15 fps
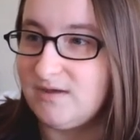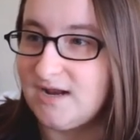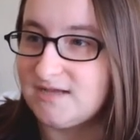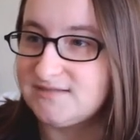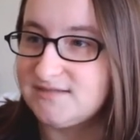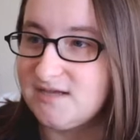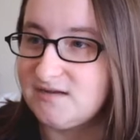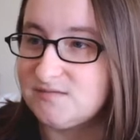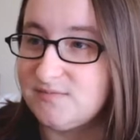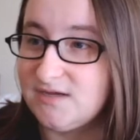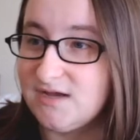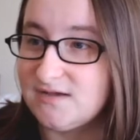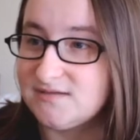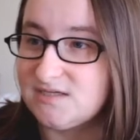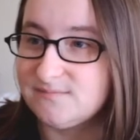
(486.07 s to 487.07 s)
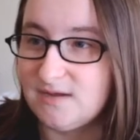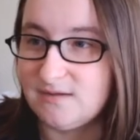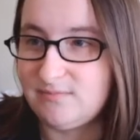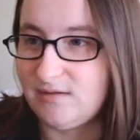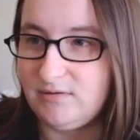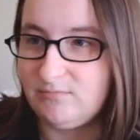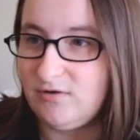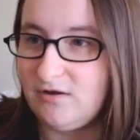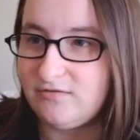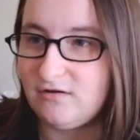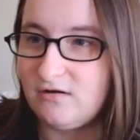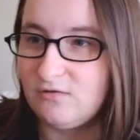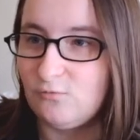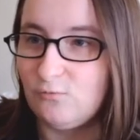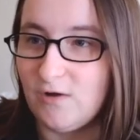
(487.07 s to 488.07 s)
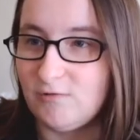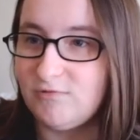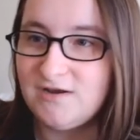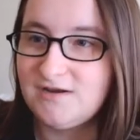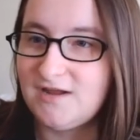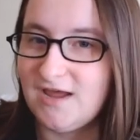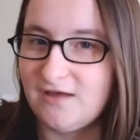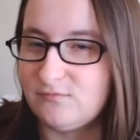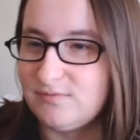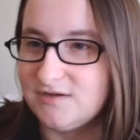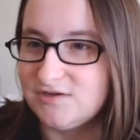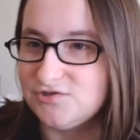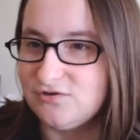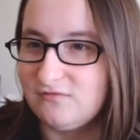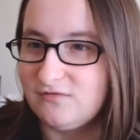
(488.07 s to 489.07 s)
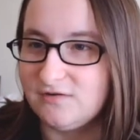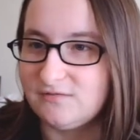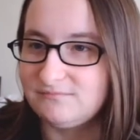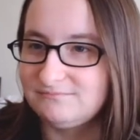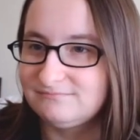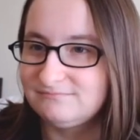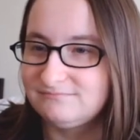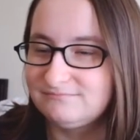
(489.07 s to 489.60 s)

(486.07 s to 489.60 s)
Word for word: and I said it's because he's my baby brother. Why wouldn't I have a picture of him?